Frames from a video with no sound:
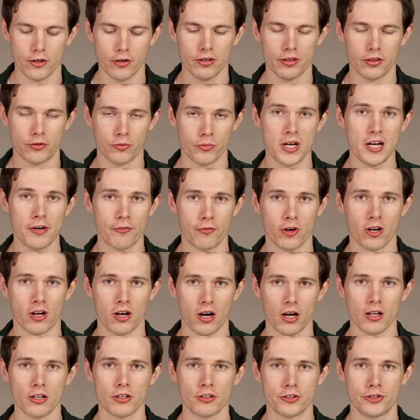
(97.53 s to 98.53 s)
There are three different
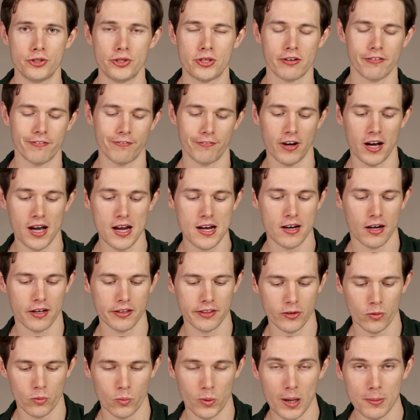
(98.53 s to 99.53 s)
colors you can find
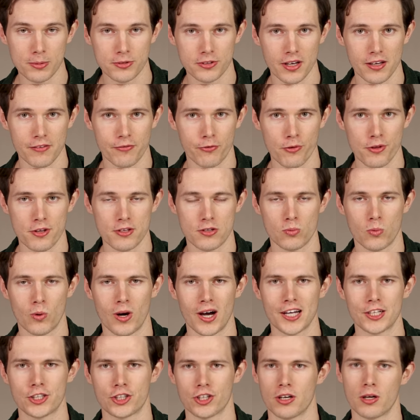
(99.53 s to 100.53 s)
on the website for this
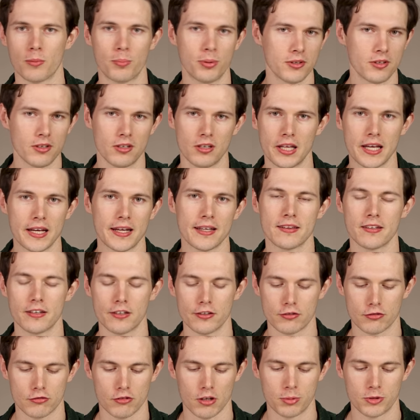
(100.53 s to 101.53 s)
watch, and I'll put the link in the
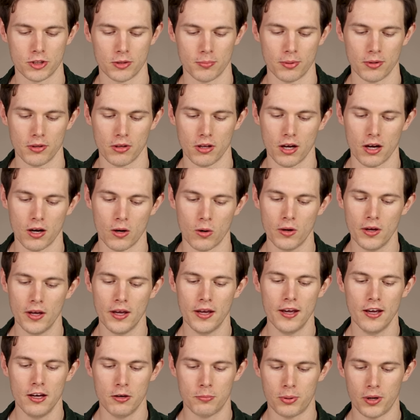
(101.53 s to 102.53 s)
description below,
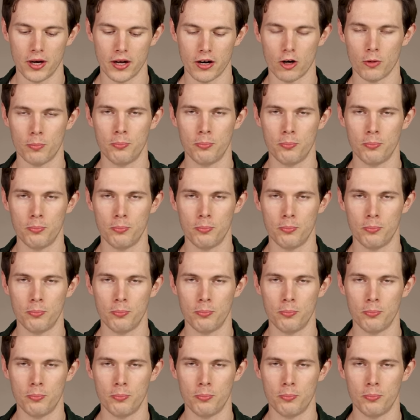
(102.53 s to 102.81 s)
but